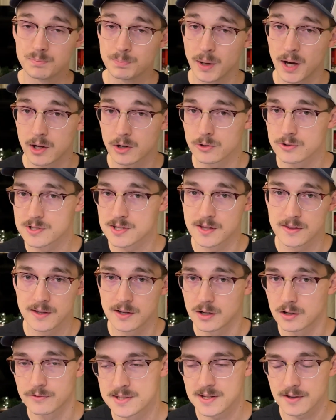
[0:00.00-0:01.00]
bottles in
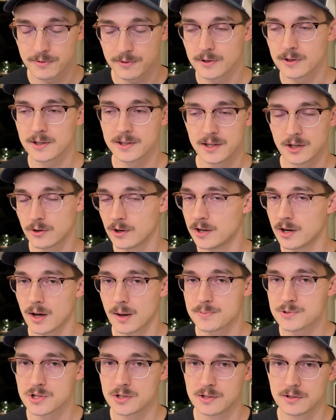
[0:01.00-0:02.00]
there. Definitely a great
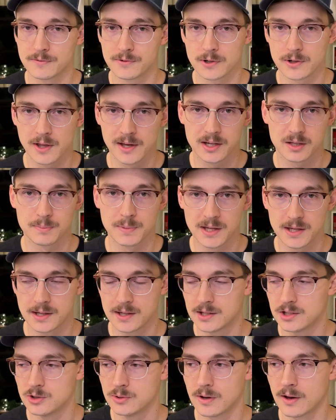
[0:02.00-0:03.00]
option if you're like
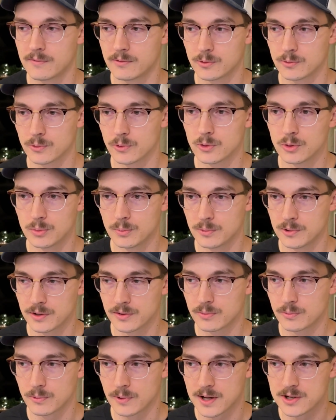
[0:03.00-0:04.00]
me and you have a room
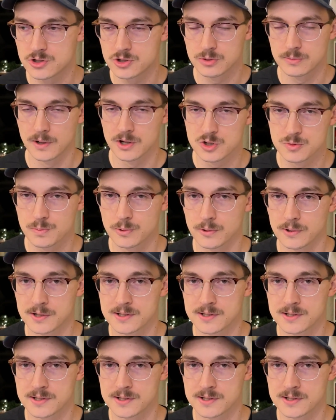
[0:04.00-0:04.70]
with way too much brewing